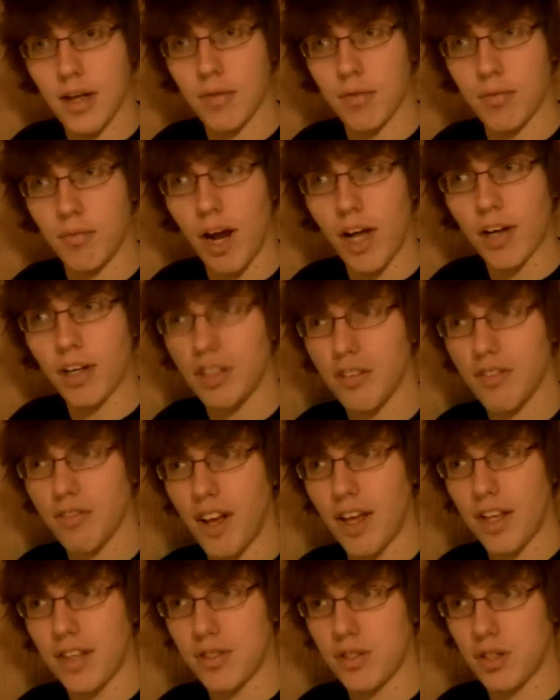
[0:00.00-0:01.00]
Rally
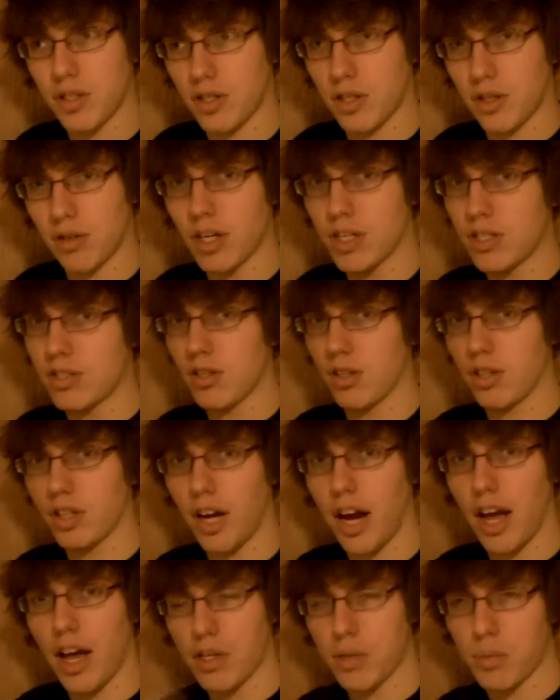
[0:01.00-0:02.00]
Defense just increases all
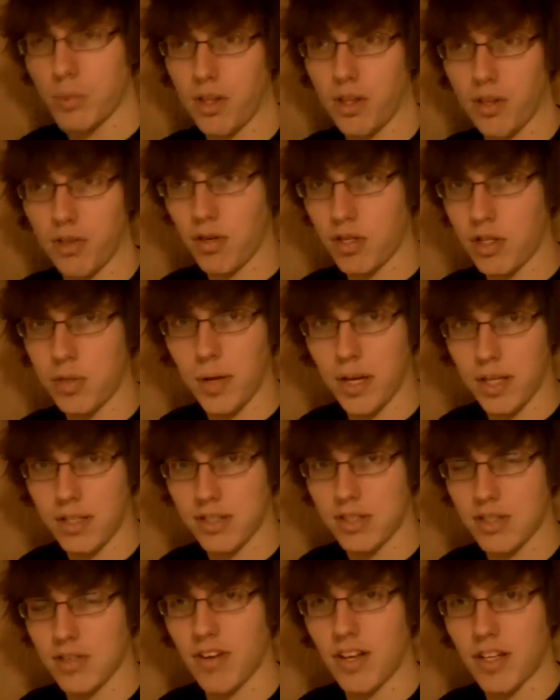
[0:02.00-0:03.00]
your allies within 3
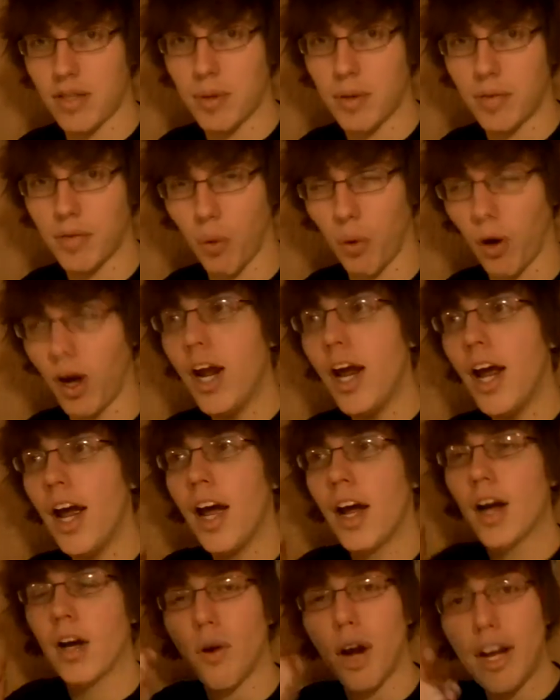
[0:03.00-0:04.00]
spaces, defense by 4.
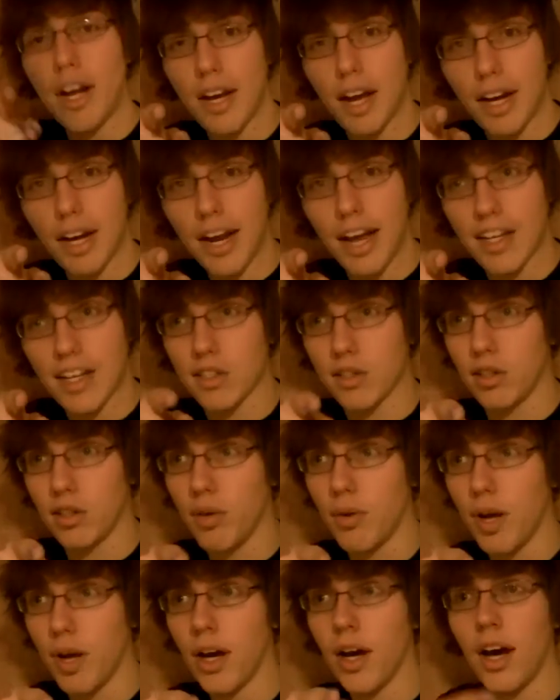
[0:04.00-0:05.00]
Great Knight has
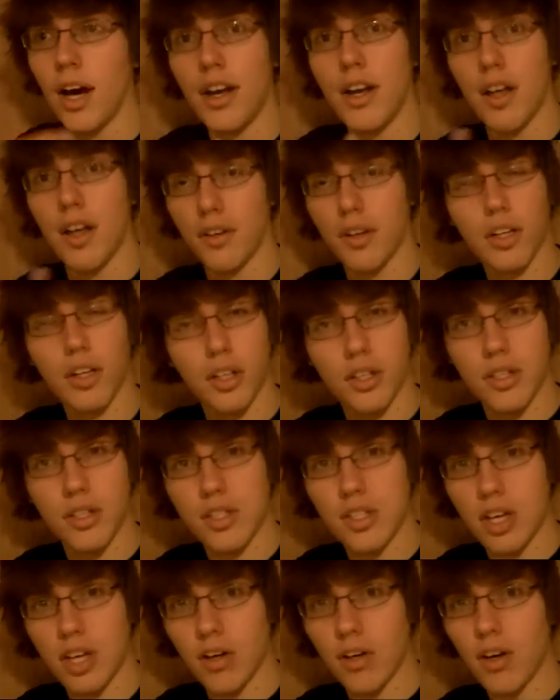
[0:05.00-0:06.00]
Luna, another good
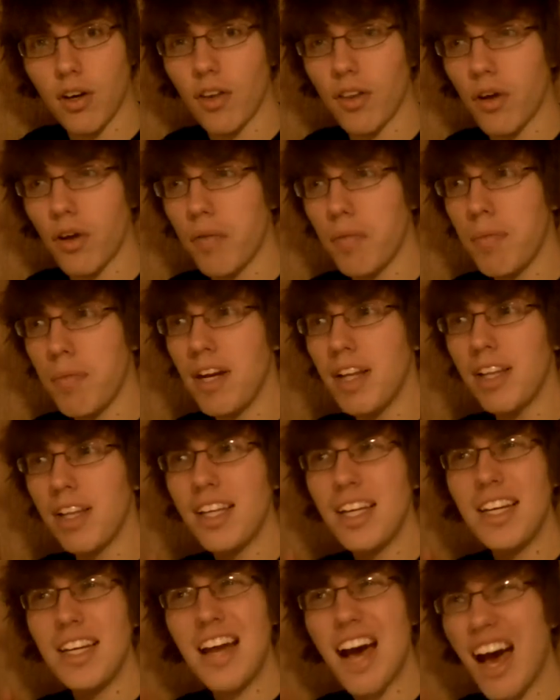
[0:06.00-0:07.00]
skill, although
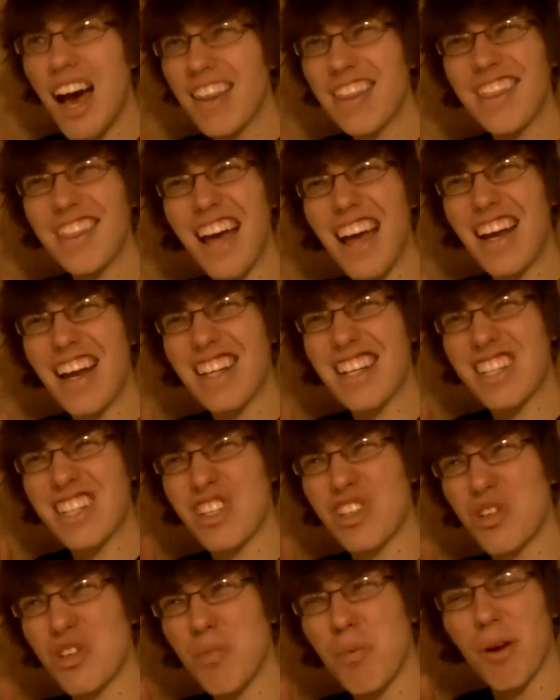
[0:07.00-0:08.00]
admittedly not that
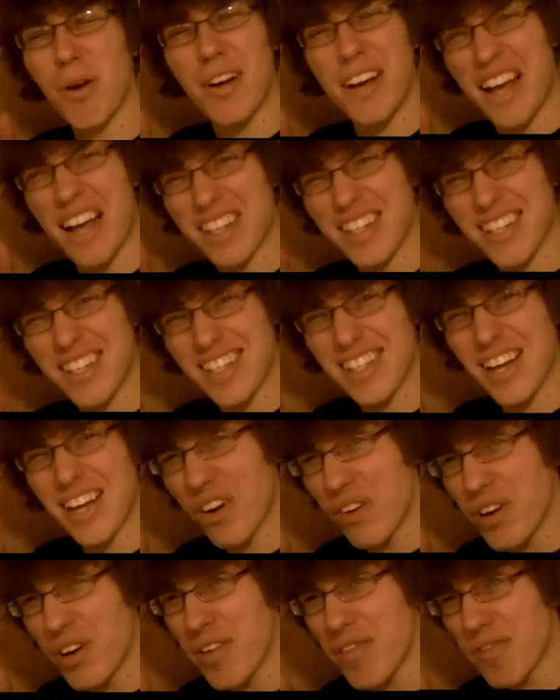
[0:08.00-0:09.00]
super
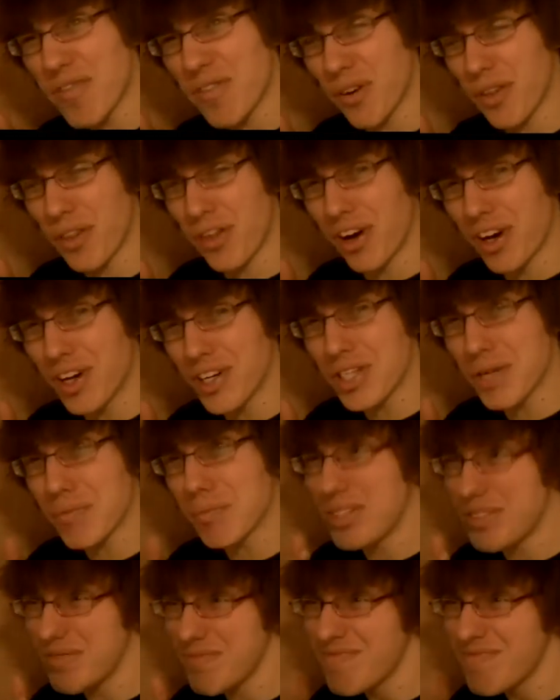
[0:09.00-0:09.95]
necessary for Tharja, but